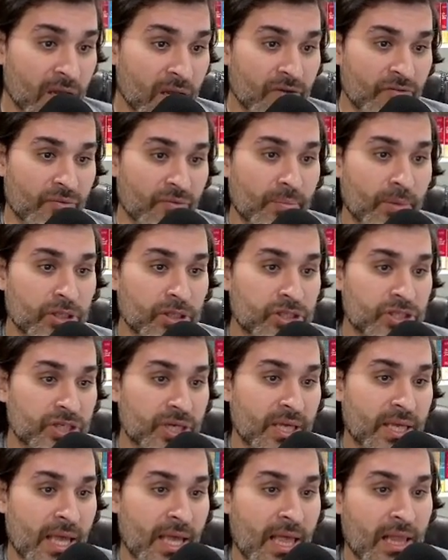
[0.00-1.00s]
for
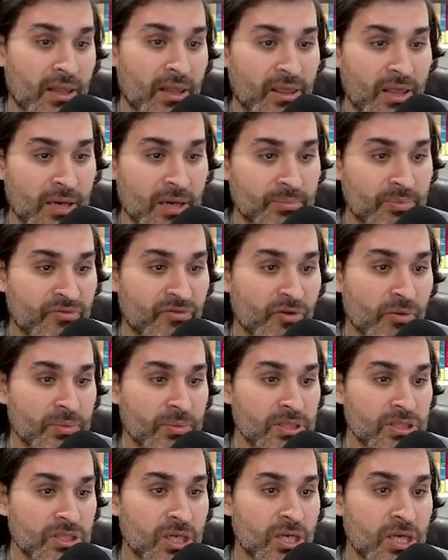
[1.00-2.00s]
monitoring health and
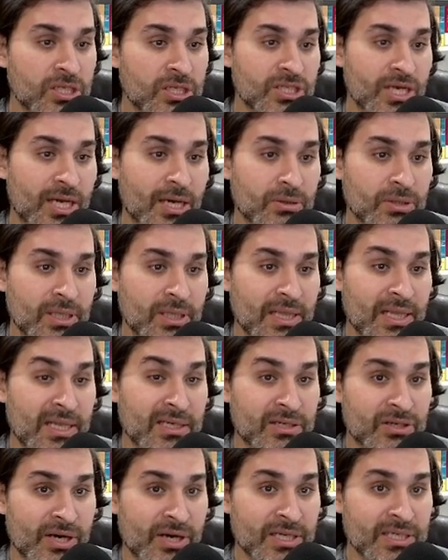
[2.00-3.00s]
performance. Check out the
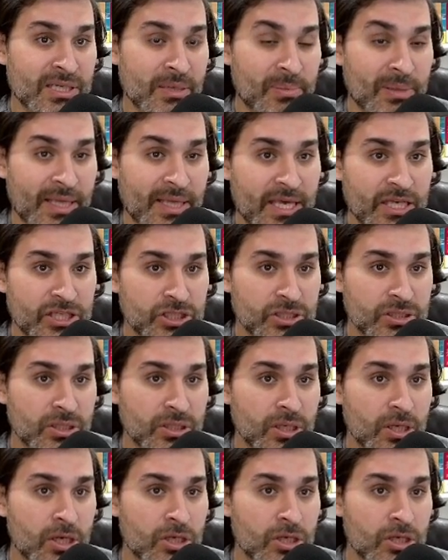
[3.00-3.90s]
grant application.